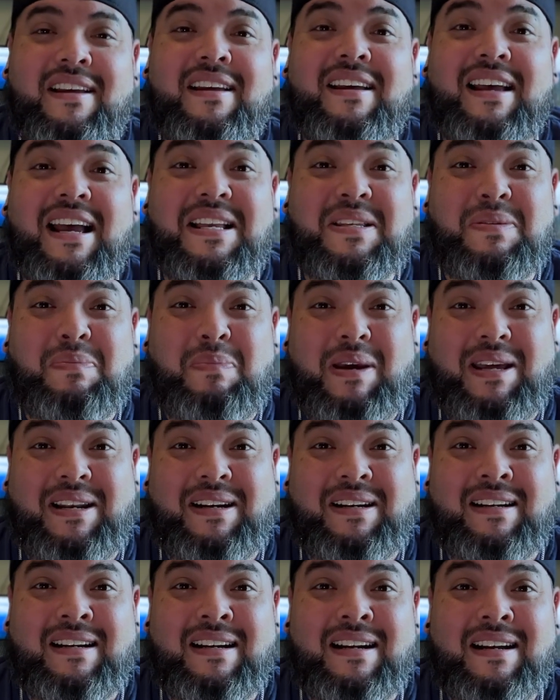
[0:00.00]
That's better.
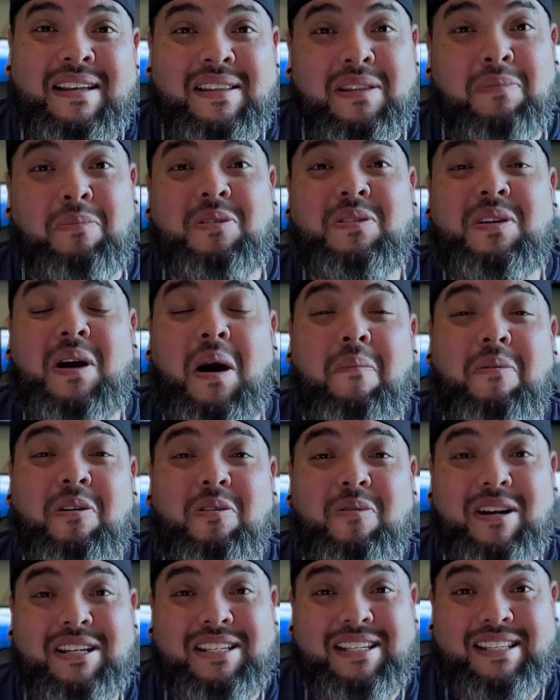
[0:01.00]
The most common
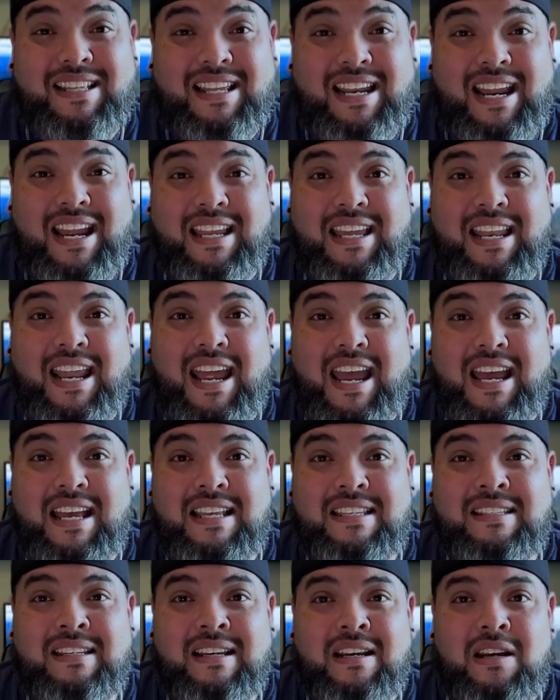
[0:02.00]
question that I get
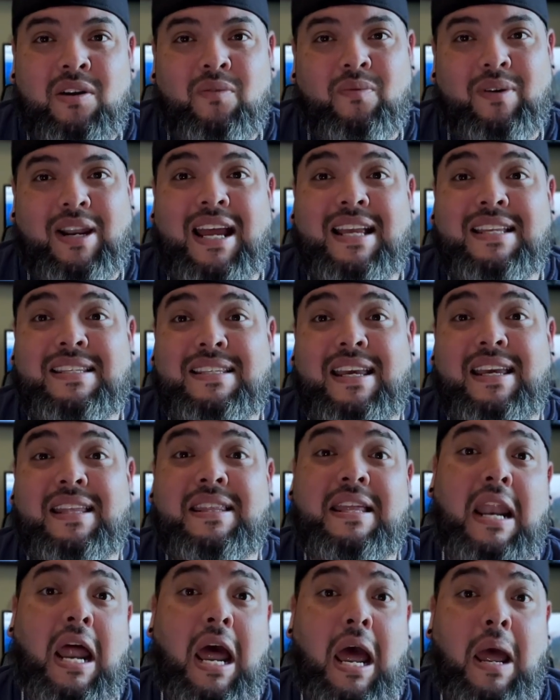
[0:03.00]
asked when I say
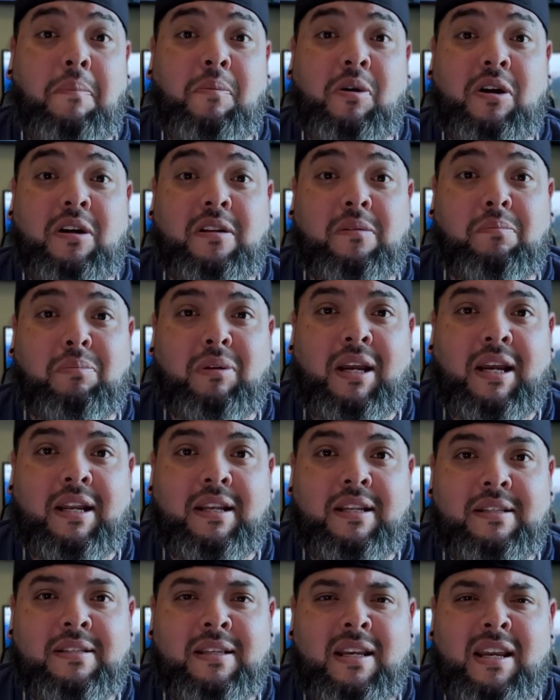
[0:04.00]
that I'm
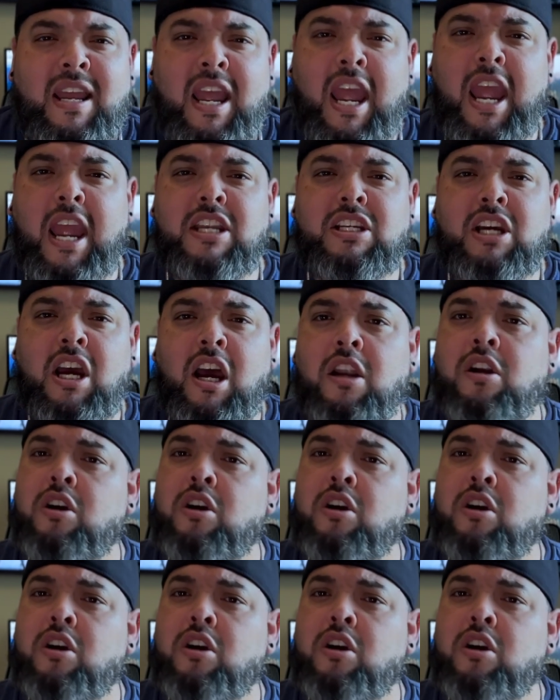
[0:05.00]
colorblind is, "Hey John,